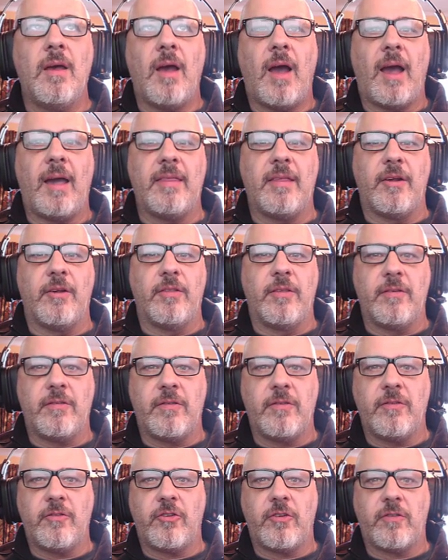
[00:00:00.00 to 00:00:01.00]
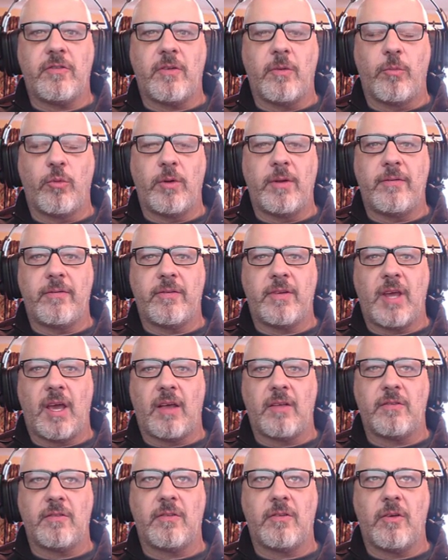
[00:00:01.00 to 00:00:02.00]
Hi there, this is just a brief
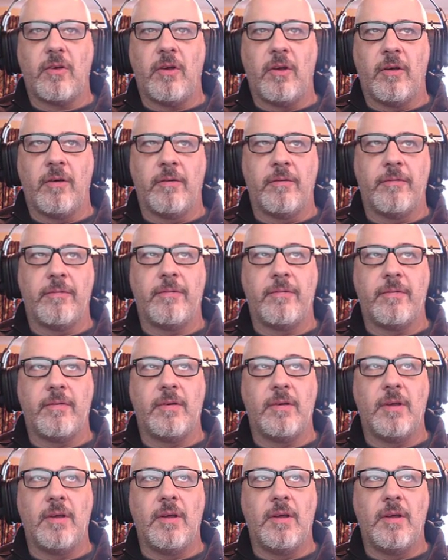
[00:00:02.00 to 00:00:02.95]
test of